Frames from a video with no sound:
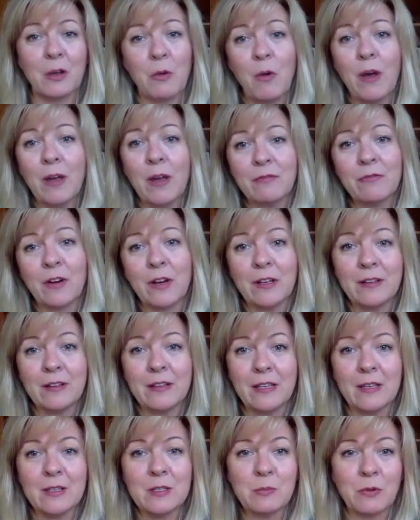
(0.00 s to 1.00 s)
quite
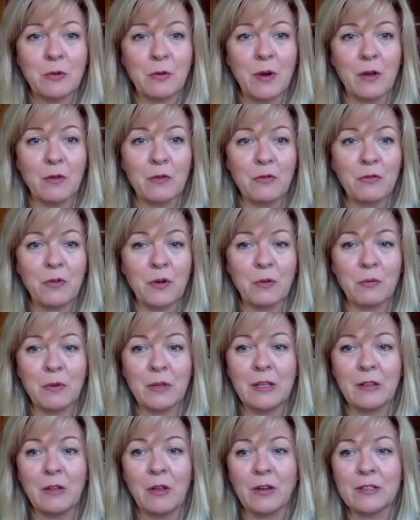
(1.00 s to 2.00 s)
frankly, has been around for a
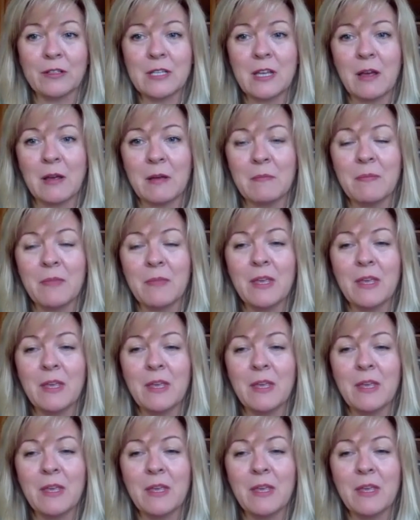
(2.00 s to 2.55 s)
really long time.